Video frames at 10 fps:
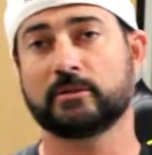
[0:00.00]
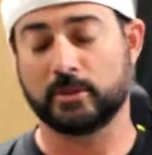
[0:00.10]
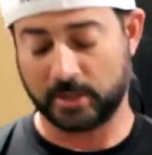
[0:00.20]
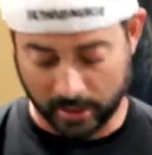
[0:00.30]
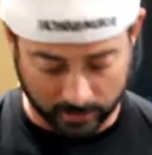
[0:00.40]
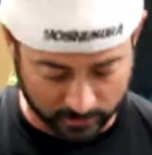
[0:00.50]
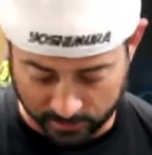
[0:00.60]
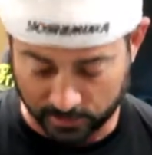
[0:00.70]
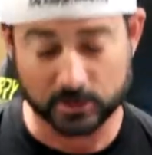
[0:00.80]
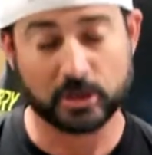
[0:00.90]
from down
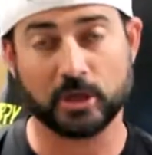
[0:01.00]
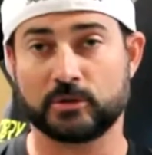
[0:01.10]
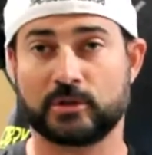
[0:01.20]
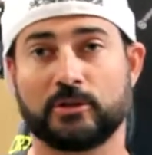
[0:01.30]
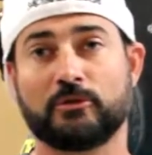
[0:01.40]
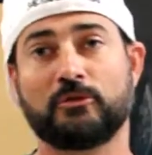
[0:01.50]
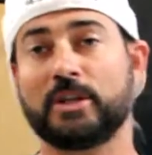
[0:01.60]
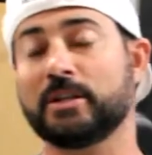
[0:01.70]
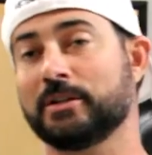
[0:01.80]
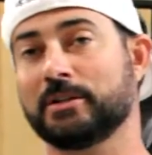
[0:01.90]
to your toes and your
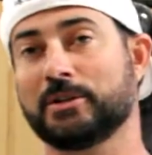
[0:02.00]
feet,